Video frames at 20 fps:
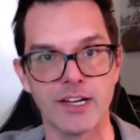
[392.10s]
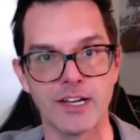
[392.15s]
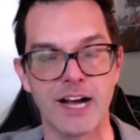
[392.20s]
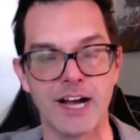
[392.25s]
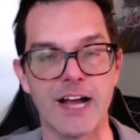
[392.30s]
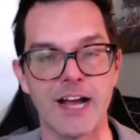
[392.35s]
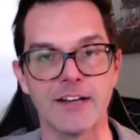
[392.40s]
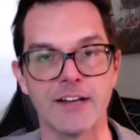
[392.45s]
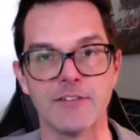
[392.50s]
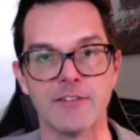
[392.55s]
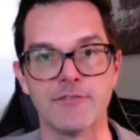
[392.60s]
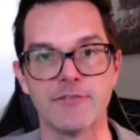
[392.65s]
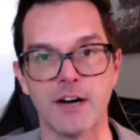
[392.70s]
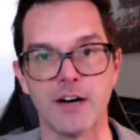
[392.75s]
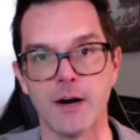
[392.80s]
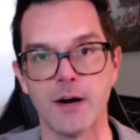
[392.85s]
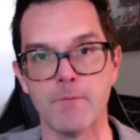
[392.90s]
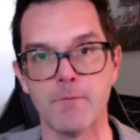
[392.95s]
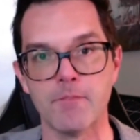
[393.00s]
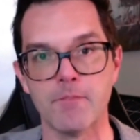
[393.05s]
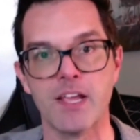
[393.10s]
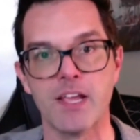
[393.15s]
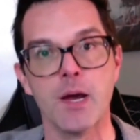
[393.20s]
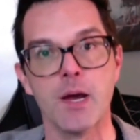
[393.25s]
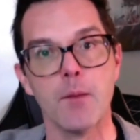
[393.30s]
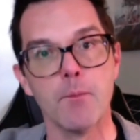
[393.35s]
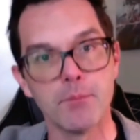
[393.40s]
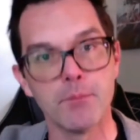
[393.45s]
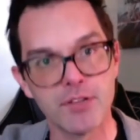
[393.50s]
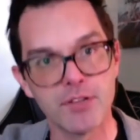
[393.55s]
kind of
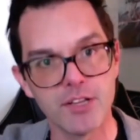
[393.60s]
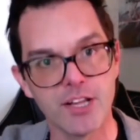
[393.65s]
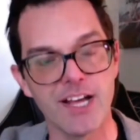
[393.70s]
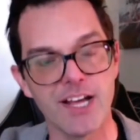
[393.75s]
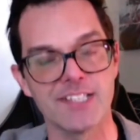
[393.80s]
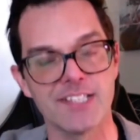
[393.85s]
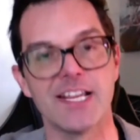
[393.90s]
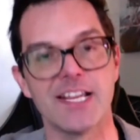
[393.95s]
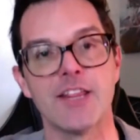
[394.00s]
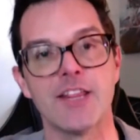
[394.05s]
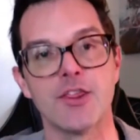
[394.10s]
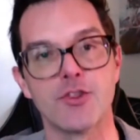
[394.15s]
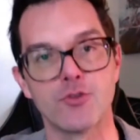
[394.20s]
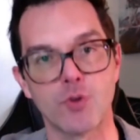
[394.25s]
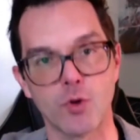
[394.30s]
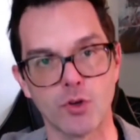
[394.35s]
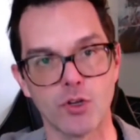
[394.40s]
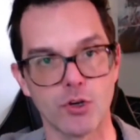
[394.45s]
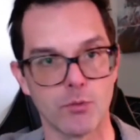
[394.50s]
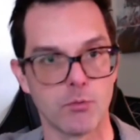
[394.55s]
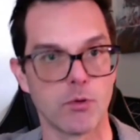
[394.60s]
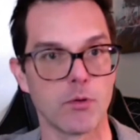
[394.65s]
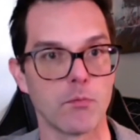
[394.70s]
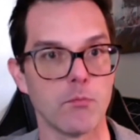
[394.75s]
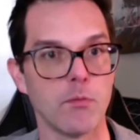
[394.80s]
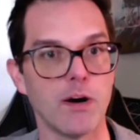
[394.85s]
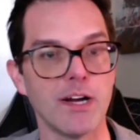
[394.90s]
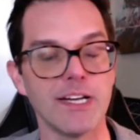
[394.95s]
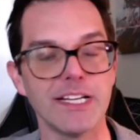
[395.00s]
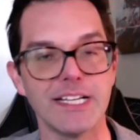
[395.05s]
plus and throw a little more
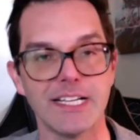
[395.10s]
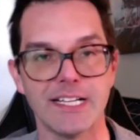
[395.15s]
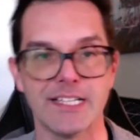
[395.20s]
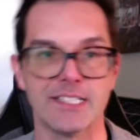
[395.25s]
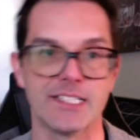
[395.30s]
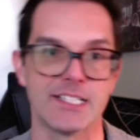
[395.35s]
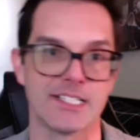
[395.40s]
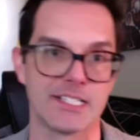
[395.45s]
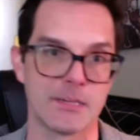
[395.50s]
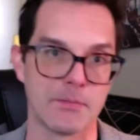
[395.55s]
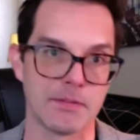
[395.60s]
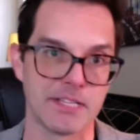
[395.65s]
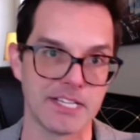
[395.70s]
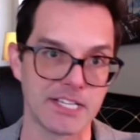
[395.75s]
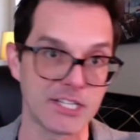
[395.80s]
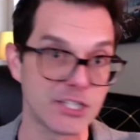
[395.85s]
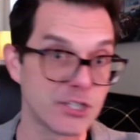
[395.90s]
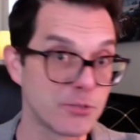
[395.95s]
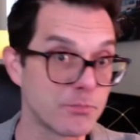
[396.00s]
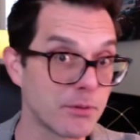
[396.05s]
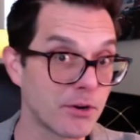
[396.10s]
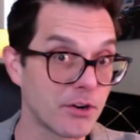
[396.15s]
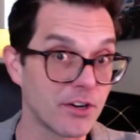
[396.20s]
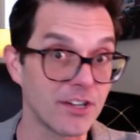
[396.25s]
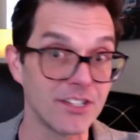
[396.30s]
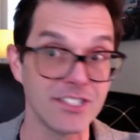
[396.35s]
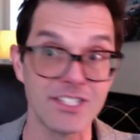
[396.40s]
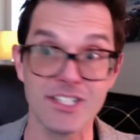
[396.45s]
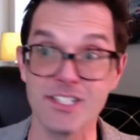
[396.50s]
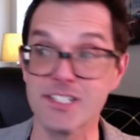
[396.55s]
money into some of the
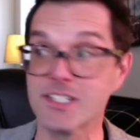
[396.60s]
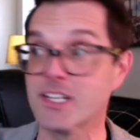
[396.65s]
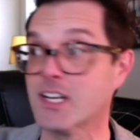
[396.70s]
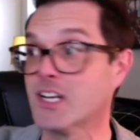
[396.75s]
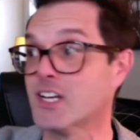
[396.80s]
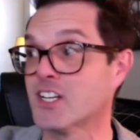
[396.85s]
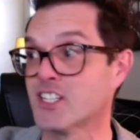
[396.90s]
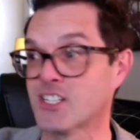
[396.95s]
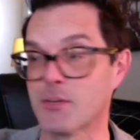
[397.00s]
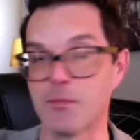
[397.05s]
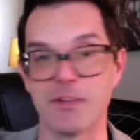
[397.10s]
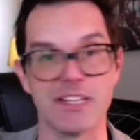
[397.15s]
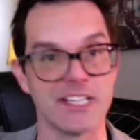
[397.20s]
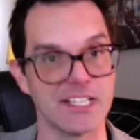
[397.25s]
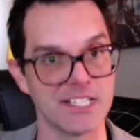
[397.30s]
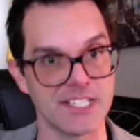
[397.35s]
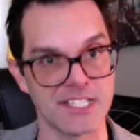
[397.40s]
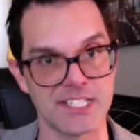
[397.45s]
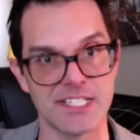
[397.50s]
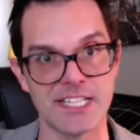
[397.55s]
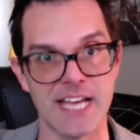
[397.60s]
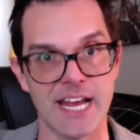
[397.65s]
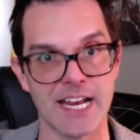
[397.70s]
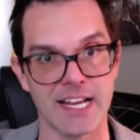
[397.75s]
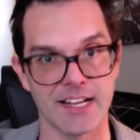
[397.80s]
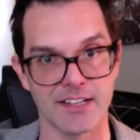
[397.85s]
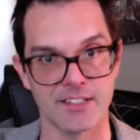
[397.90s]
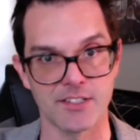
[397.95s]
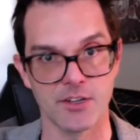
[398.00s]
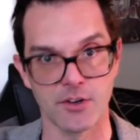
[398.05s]
experiences, some of the
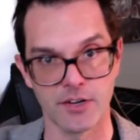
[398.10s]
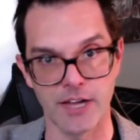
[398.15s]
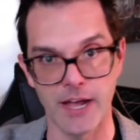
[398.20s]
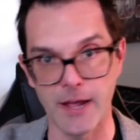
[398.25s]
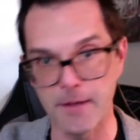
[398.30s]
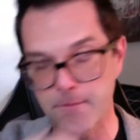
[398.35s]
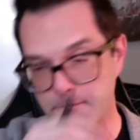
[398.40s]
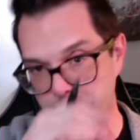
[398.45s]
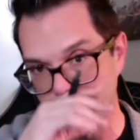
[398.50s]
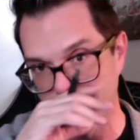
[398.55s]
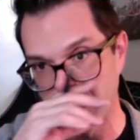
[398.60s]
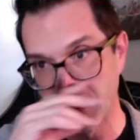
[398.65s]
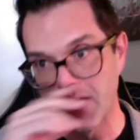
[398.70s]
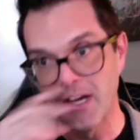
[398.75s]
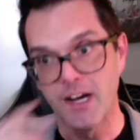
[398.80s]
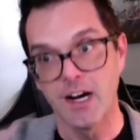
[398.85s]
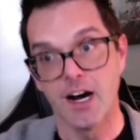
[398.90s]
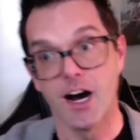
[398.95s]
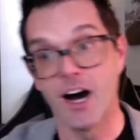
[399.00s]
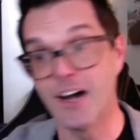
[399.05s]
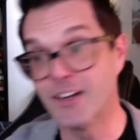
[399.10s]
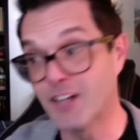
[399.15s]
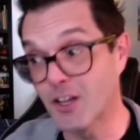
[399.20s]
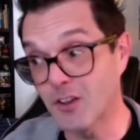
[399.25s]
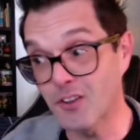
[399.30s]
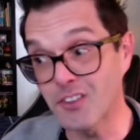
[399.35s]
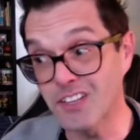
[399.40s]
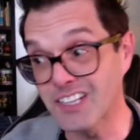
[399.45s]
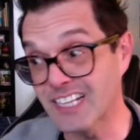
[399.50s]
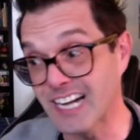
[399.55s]
aesthetics. Okay.
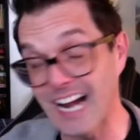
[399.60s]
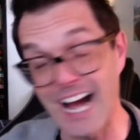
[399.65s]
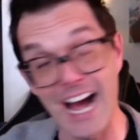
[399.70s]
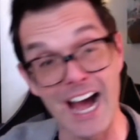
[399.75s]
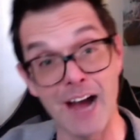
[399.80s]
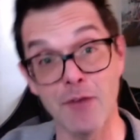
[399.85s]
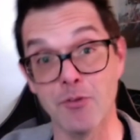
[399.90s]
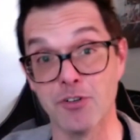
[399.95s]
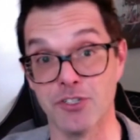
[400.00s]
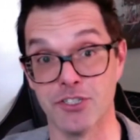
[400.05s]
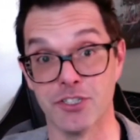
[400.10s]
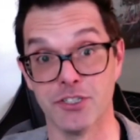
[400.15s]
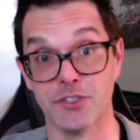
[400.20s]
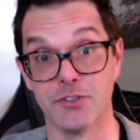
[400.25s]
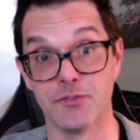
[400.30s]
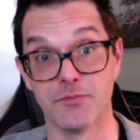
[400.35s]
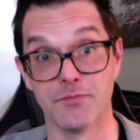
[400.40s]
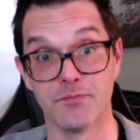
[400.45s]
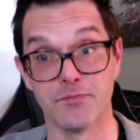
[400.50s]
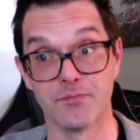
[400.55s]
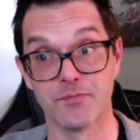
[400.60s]
Another thing that I would do